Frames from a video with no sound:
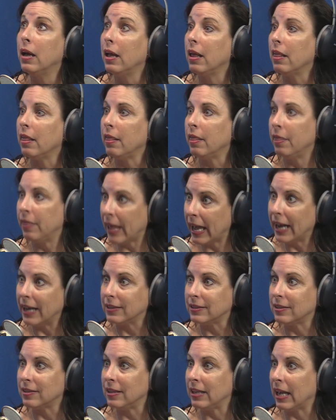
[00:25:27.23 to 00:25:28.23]

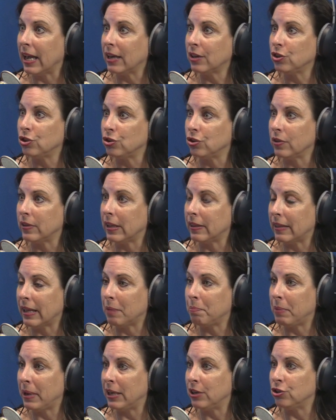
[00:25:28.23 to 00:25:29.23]
That's the extra
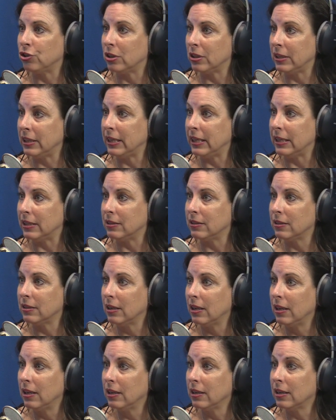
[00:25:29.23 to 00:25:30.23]
that patient needs.
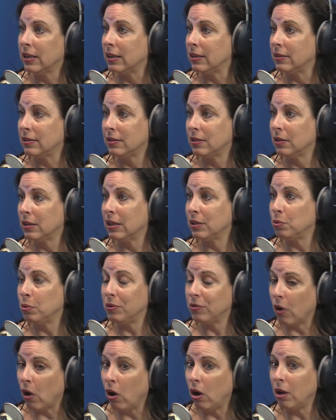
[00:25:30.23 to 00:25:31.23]
Because
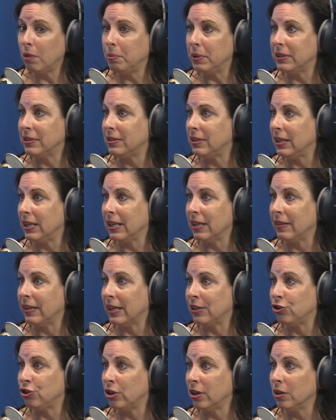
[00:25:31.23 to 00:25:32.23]
we've all been sitting in
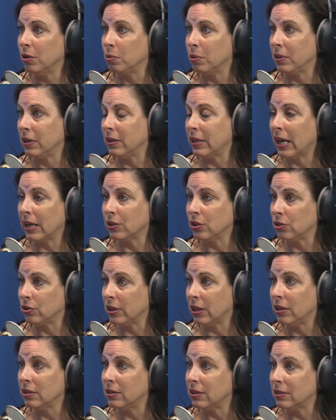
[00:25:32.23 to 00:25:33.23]
that chair when the doctor
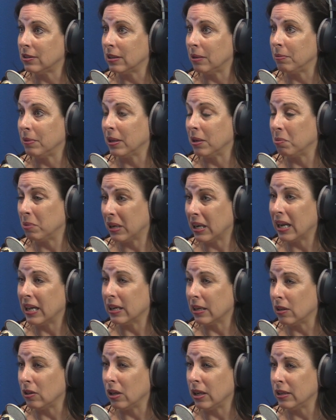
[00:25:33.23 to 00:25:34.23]
tells us something, we
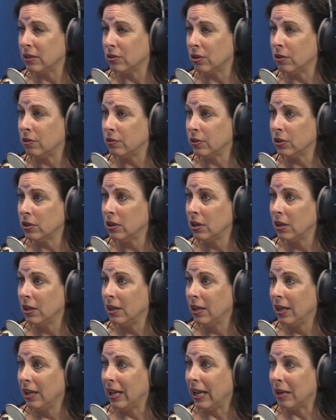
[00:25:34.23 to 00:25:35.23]
kind of glaze over
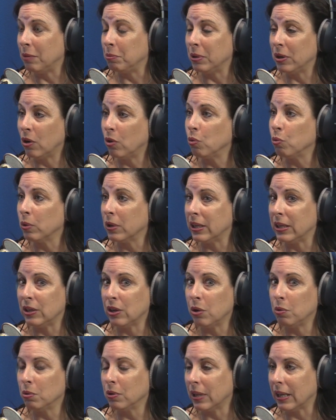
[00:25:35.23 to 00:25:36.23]
and we don't really
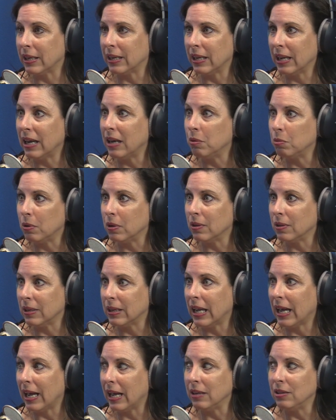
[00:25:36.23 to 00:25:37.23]
know. We're like,
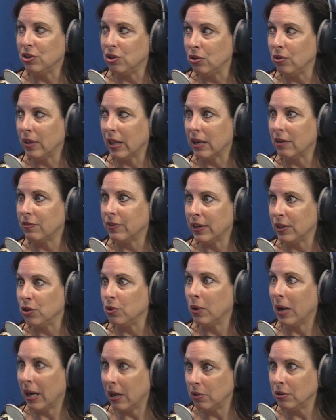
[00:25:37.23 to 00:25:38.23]
I'd do that if I
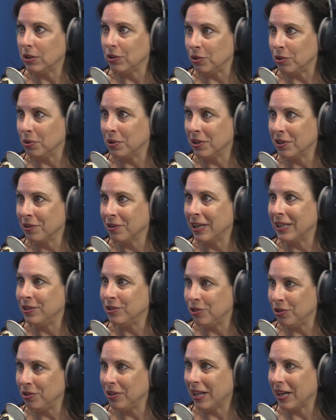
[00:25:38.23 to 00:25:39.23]
knew how to do it, or
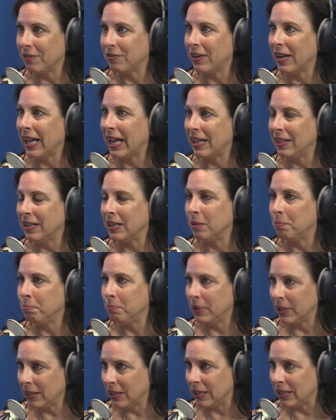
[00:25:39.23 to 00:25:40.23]
I'd do that if I had the
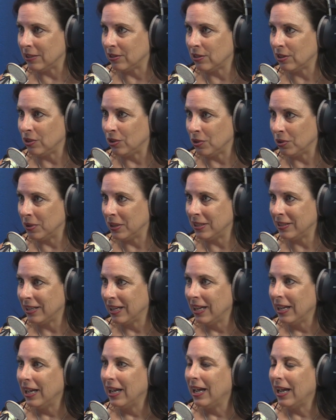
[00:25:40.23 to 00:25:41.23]
abilities to do it.
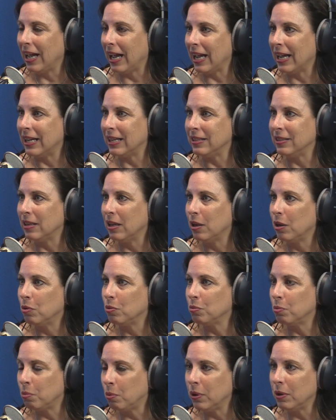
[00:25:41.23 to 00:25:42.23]
Mm-hmm. And
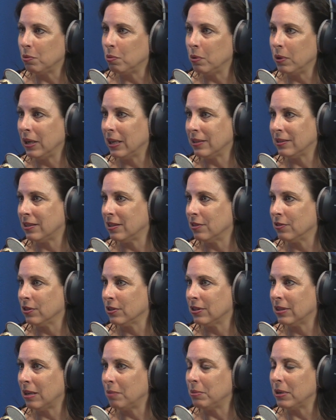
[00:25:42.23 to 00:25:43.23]
we at Silver
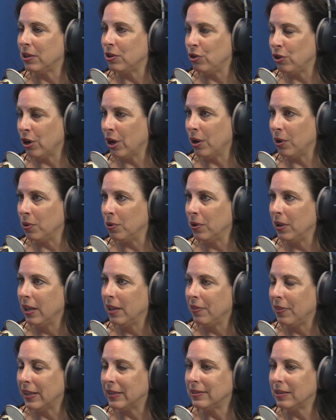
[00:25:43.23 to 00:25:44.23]
Summit know
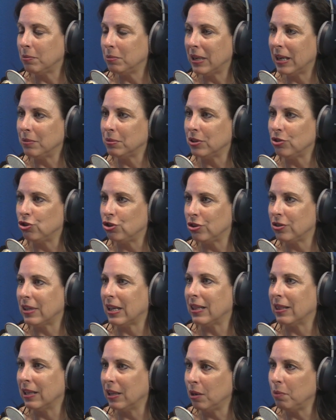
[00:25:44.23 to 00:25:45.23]
that sometimes it's just
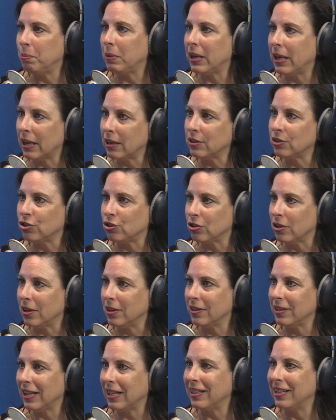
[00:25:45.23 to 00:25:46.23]
that little bit
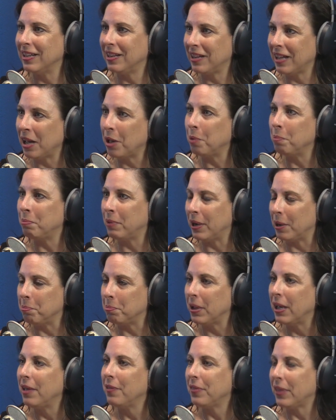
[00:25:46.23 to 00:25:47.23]
extra, that little help
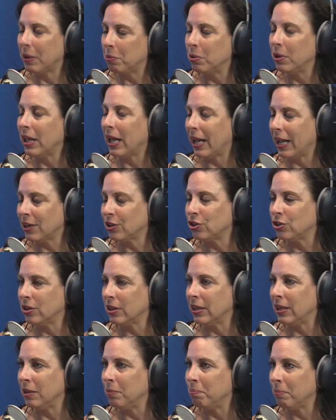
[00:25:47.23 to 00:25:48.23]
up, that will
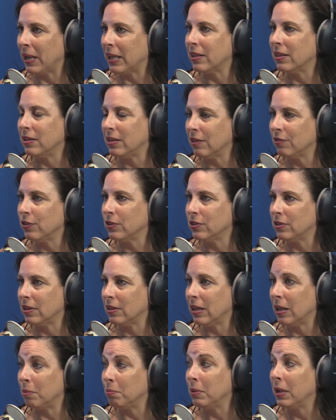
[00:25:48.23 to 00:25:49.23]
actually make the difference
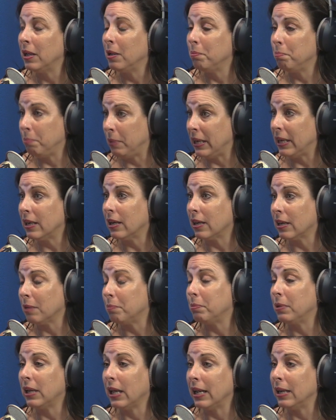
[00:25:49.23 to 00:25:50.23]
in them being a
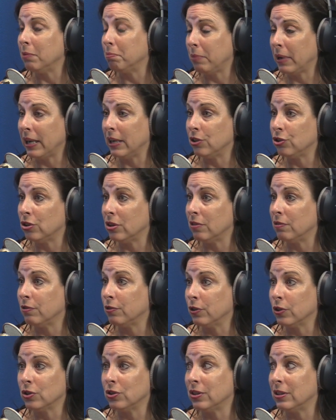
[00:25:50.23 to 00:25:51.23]
compliant patient
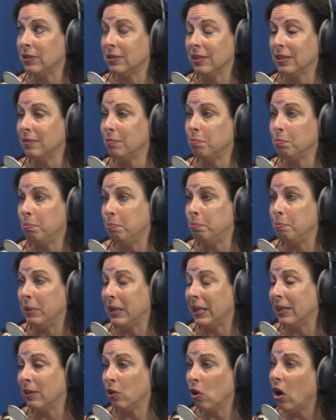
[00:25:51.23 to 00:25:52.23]
versus
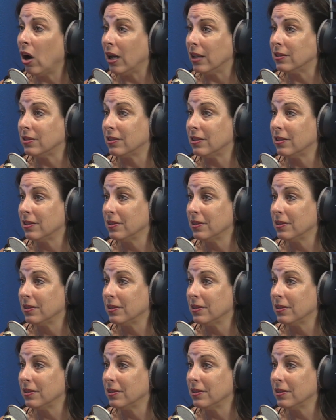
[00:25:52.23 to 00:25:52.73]
being lost.